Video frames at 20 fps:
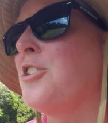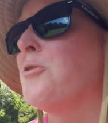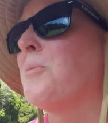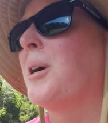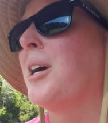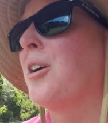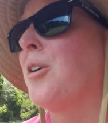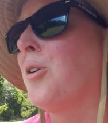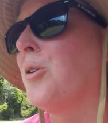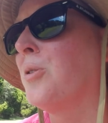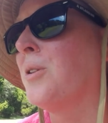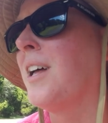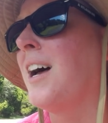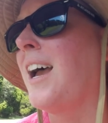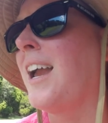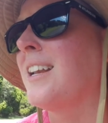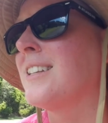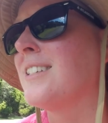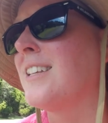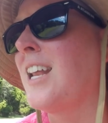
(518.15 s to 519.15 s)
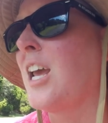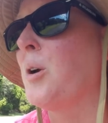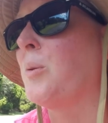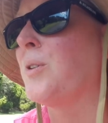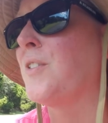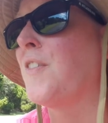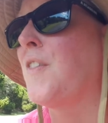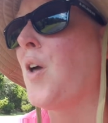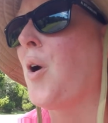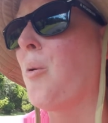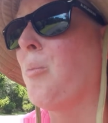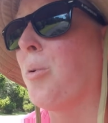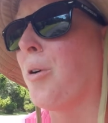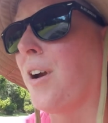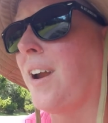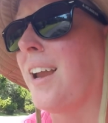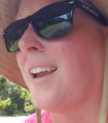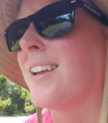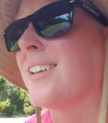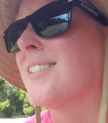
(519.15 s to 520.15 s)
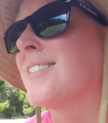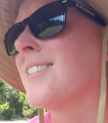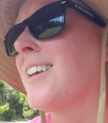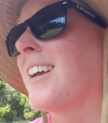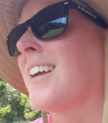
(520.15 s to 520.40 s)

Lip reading: do my whole hike today with no breaks.